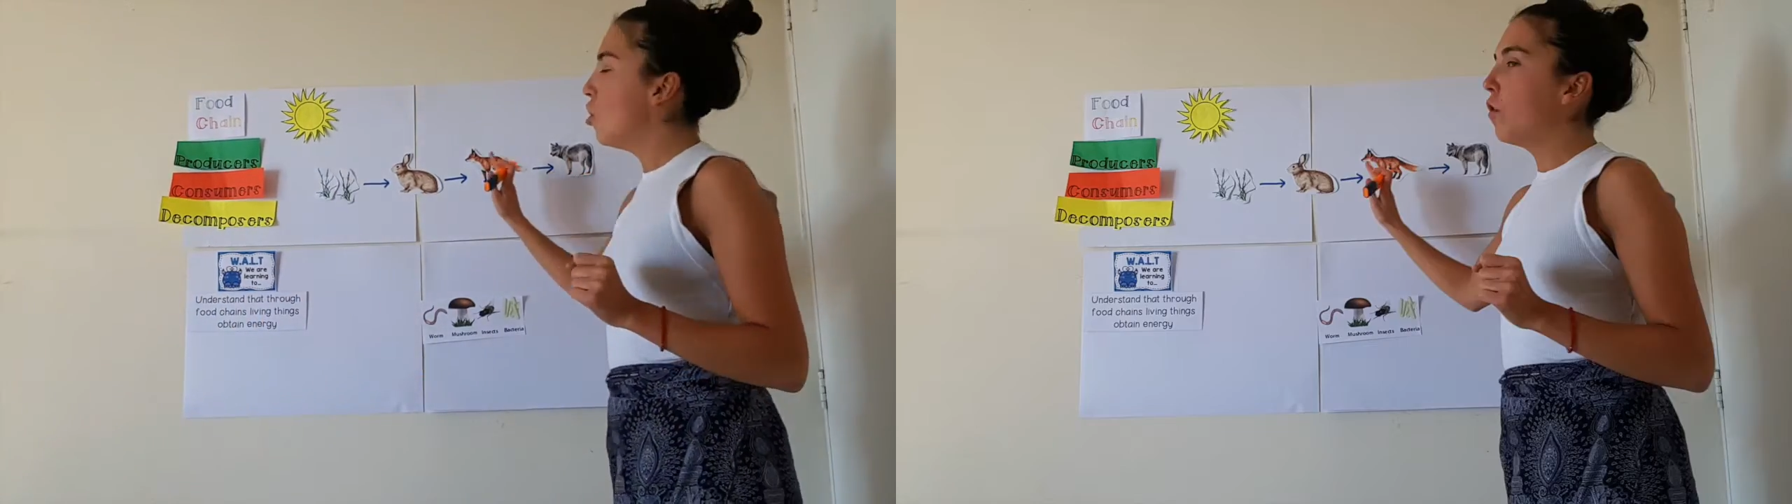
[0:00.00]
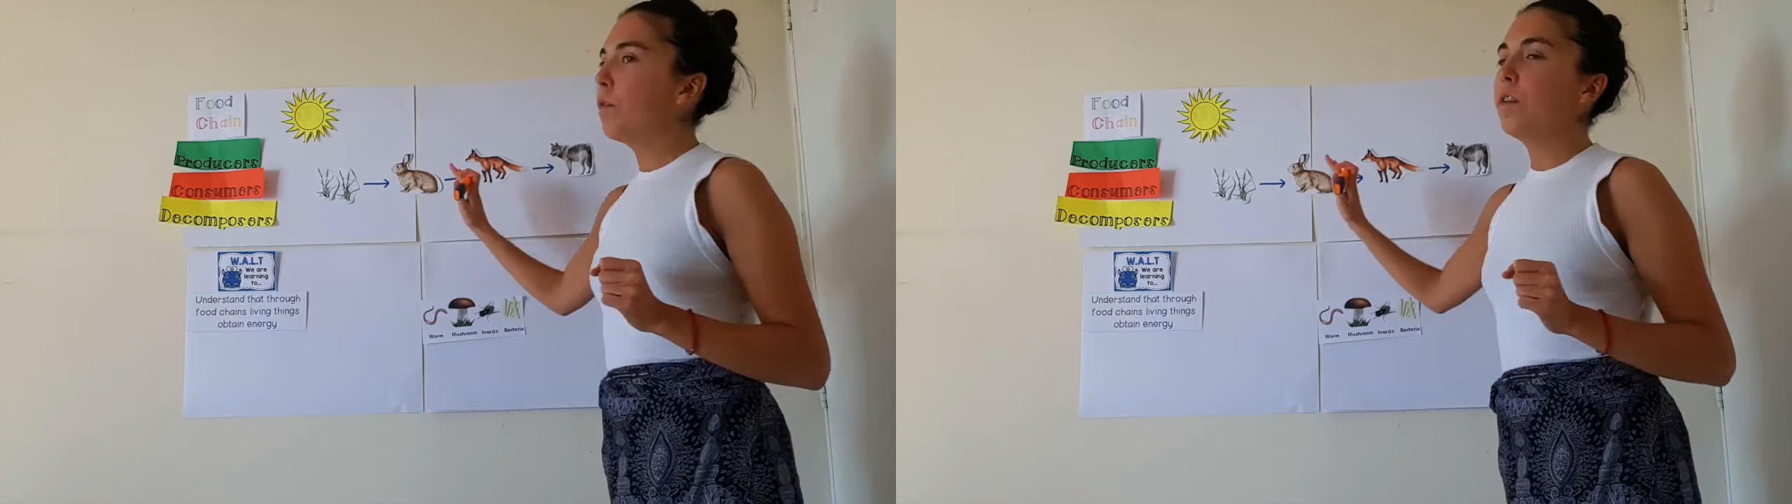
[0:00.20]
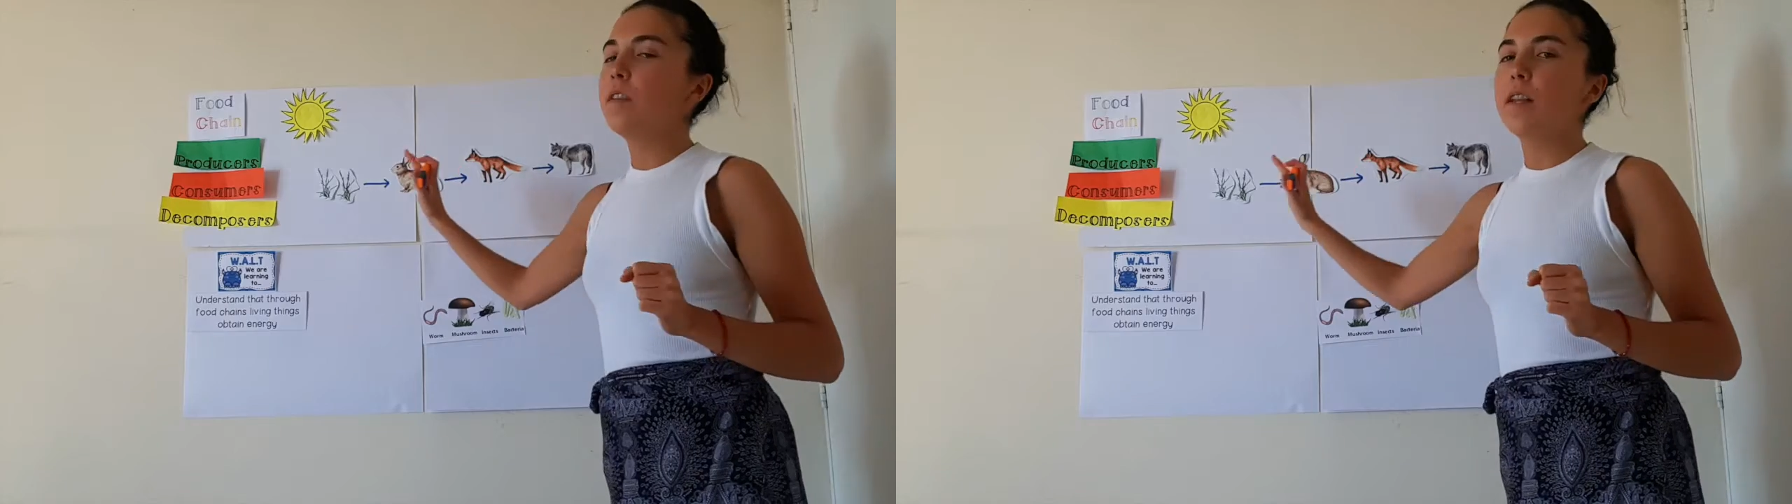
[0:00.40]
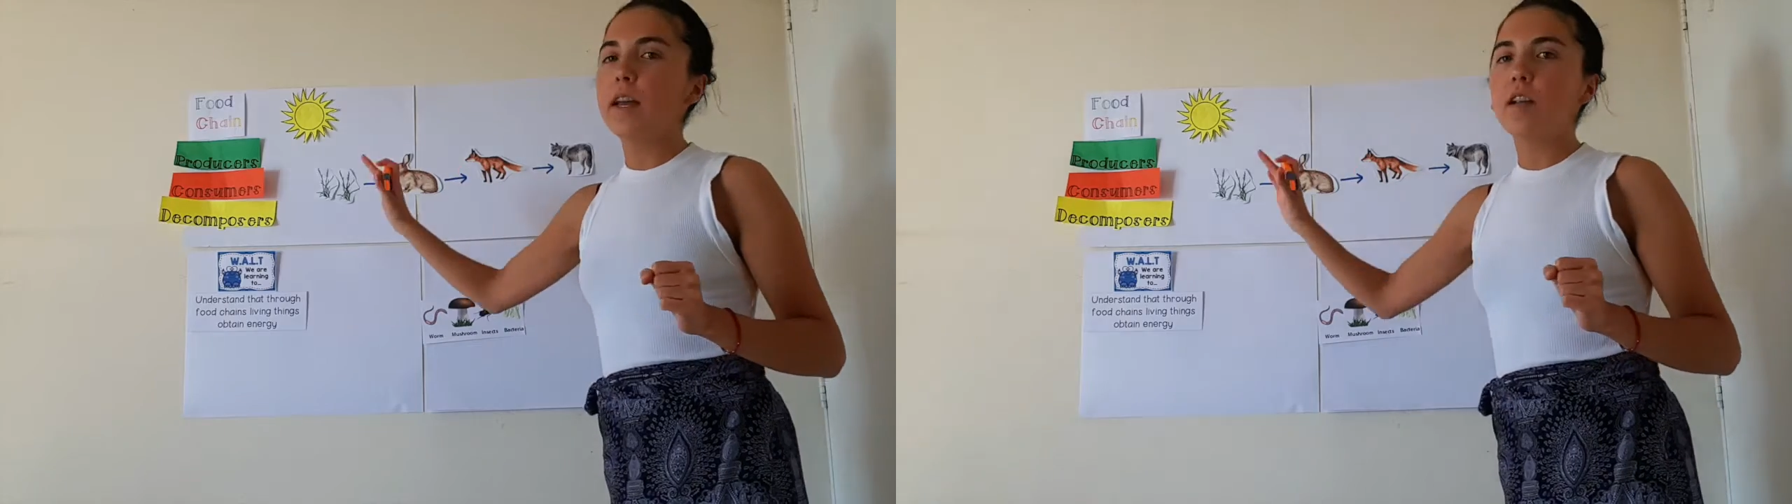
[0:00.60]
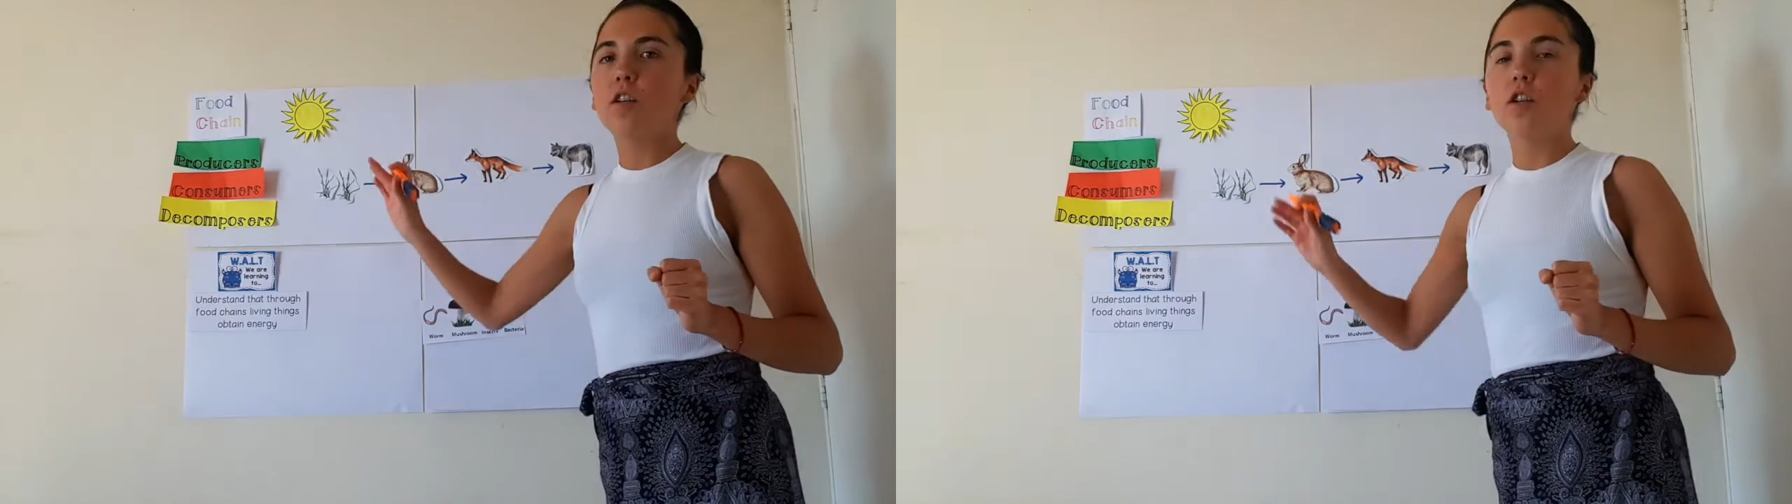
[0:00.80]
of the
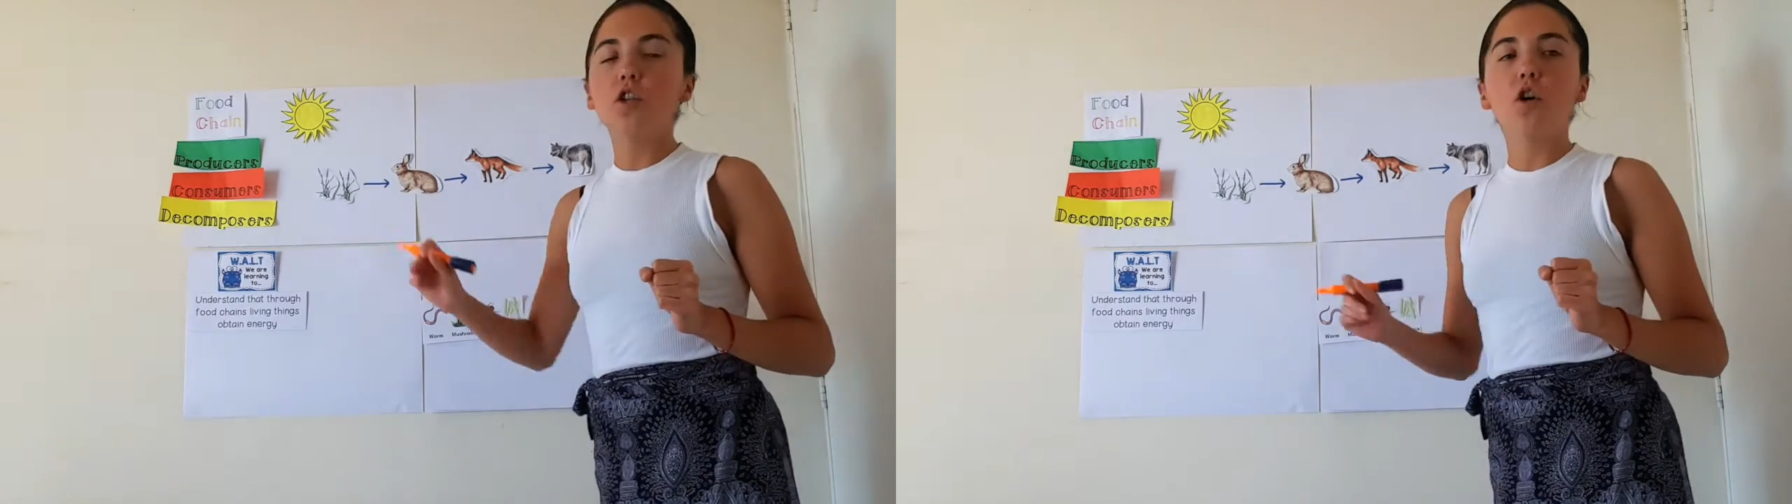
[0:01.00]
stages